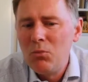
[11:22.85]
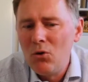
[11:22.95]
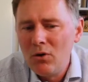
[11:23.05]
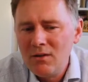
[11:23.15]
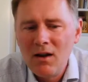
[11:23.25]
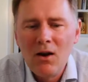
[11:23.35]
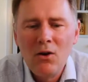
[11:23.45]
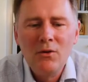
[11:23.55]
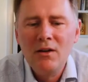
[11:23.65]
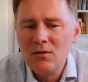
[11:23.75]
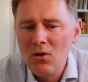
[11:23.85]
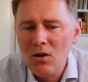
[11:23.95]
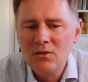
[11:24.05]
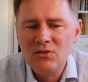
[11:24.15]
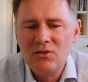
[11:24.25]
point out and
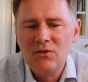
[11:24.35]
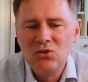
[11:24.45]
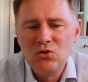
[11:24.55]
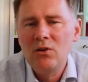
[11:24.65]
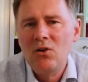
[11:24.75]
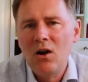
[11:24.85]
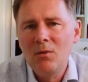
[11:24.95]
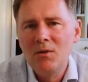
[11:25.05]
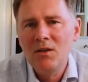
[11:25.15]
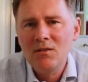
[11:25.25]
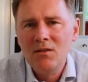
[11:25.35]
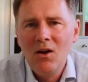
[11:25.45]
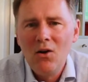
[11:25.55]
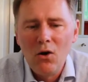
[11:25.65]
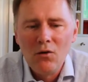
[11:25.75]
acknowledge the shortcomings
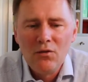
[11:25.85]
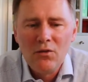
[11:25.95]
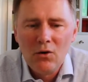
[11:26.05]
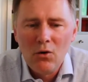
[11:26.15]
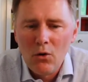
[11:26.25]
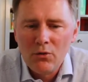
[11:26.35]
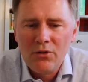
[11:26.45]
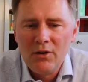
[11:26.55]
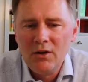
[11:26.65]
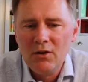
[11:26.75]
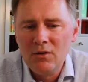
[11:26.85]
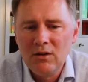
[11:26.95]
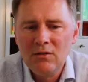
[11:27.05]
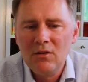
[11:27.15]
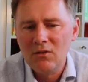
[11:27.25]
of their own theories.